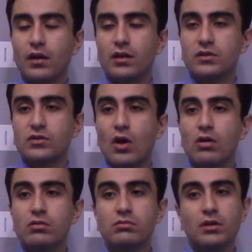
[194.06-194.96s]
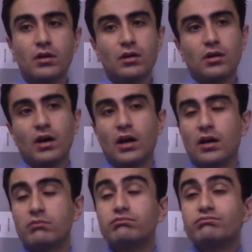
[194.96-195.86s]
So
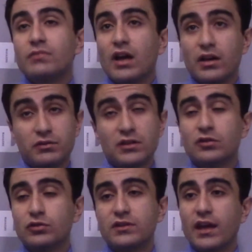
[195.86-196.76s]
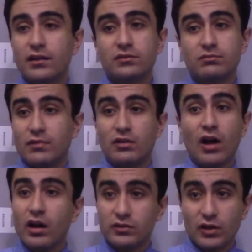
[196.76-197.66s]
uh, it, it, could take a
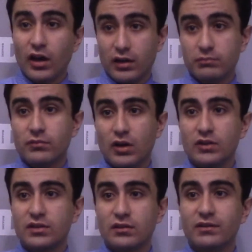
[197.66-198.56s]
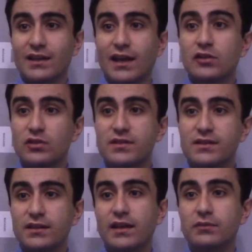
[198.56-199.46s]
long time until we can actually
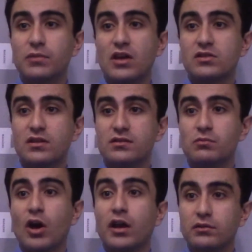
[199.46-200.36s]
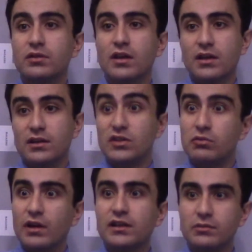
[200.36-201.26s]
see that patients might
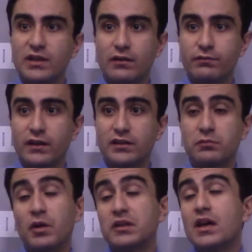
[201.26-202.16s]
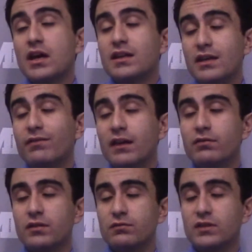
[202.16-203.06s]
directly be affected. But the way
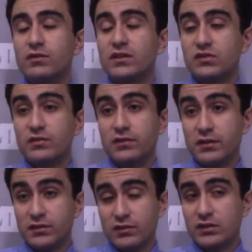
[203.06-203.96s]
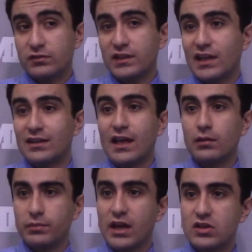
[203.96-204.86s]
we, with, which, with which we can
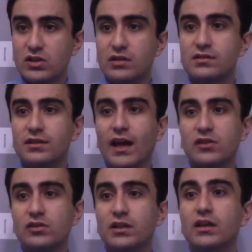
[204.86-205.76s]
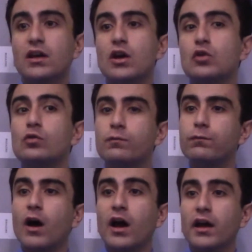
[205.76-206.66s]
help patients and actually to
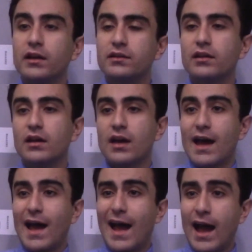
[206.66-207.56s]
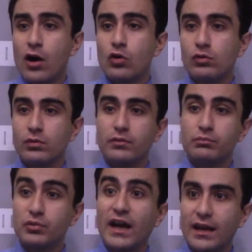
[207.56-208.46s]
find how
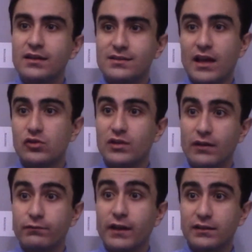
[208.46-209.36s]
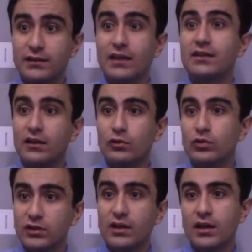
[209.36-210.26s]
brain is actually affected and then
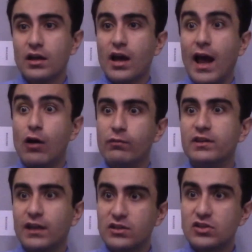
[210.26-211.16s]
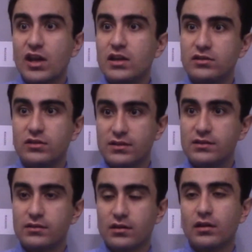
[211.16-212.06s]
look how we can change these